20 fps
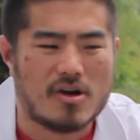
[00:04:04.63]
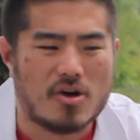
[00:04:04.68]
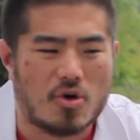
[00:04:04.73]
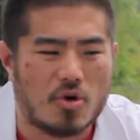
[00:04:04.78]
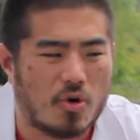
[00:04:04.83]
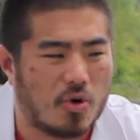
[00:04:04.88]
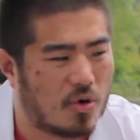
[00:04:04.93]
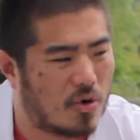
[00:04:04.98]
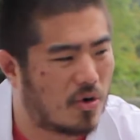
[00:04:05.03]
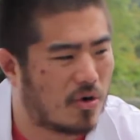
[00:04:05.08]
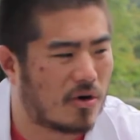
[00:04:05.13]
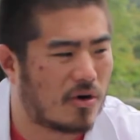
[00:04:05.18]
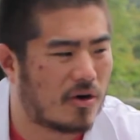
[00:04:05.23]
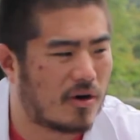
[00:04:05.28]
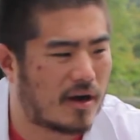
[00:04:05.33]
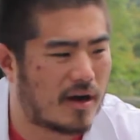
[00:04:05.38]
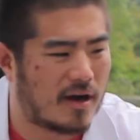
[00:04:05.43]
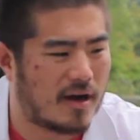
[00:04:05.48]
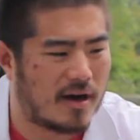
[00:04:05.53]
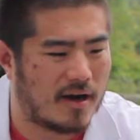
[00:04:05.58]

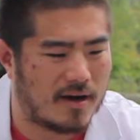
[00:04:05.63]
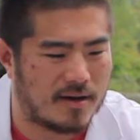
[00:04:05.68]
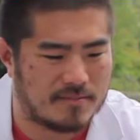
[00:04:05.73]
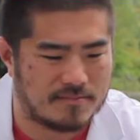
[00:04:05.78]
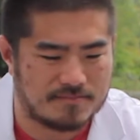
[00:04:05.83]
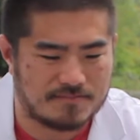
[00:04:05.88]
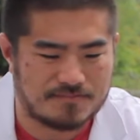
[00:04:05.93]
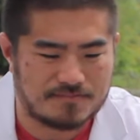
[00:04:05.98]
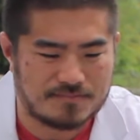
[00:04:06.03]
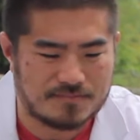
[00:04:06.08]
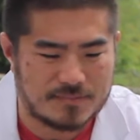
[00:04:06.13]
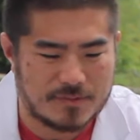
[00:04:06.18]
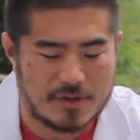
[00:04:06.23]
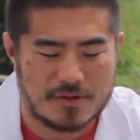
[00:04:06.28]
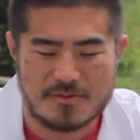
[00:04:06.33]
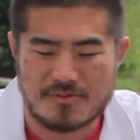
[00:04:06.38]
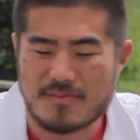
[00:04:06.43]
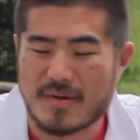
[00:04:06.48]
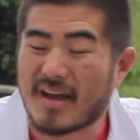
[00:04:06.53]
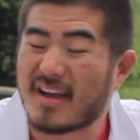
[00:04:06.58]
or
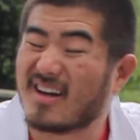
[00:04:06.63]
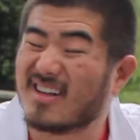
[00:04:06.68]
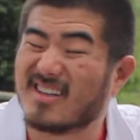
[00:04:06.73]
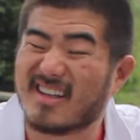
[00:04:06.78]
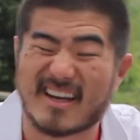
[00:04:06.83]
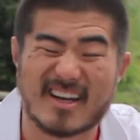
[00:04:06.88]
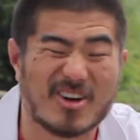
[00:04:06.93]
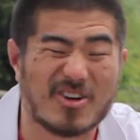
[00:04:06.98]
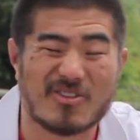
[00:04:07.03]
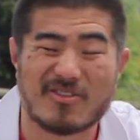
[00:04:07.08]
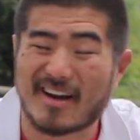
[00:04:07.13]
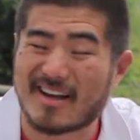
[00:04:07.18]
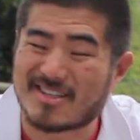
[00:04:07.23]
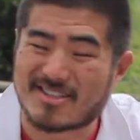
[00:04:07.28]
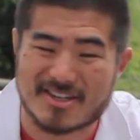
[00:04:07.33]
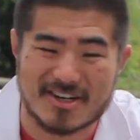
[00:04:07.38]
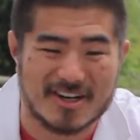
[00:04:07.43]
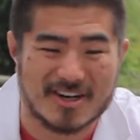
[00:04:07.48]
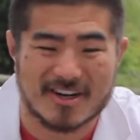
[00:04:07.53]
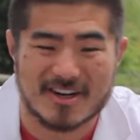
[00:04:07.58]
you make a Lego
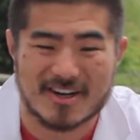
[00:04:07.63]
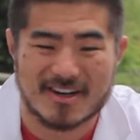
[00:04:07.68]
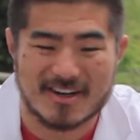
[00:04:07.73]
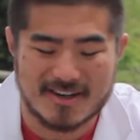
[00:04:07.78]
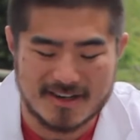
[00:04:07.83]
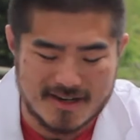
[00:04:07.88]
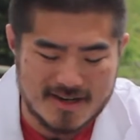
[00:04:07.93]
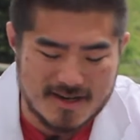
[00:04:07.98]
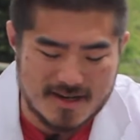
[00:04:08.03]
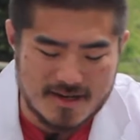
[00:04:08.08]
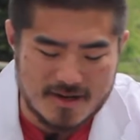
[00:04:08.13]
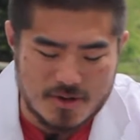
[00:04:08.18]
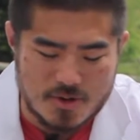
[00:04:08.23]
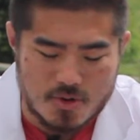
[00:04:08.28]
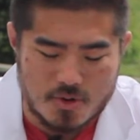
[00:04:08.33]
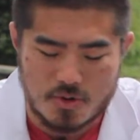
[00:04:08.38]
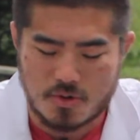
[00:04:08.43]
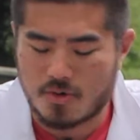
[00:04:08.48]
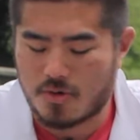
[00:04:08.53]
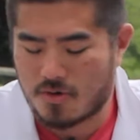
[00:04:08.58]
race car,
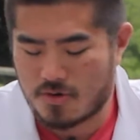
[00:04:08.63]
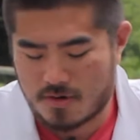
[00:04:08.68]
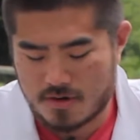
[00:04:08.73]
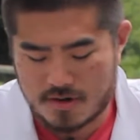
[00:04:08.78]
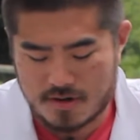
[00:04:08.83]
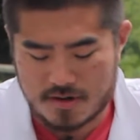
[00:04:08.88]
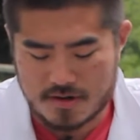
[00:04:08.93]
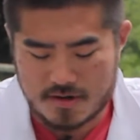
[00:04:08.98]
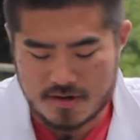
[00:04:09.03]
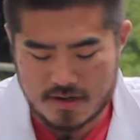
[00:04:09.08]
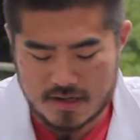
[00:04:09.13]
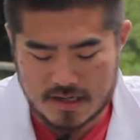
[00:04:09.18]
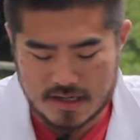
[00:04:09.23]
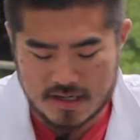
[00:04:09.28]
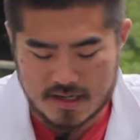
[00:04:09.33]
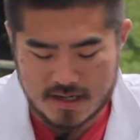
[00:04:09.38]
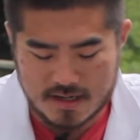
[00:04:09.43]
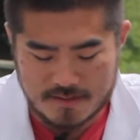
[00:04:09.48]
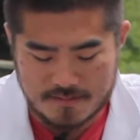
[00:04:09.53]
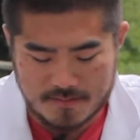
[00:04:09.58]
or
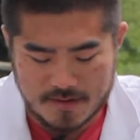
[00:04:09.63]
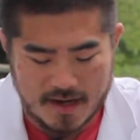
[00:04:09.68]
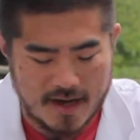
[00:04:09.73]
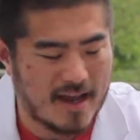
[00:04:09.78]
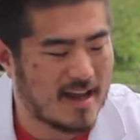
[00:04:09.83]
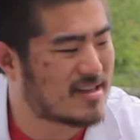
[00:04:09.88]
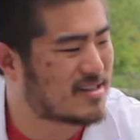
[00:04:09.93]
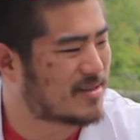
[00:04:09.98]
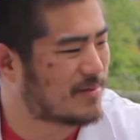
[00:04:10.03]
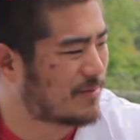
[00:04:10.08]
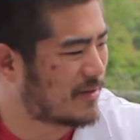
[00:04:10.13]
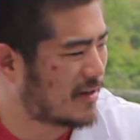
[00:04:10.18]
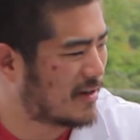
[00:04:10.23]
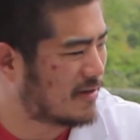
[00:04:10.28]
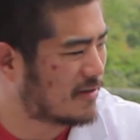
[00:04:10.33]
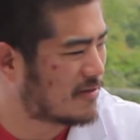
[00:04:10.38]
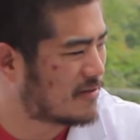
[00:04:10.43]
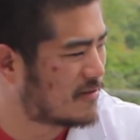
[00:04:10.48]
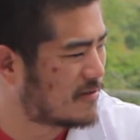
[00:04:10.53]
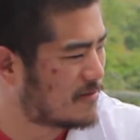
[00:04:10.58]
I had something
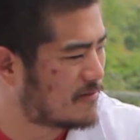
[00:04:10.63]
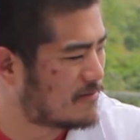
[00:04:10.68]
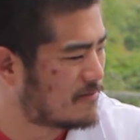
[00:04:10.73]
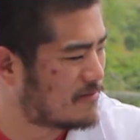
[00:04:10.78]
else.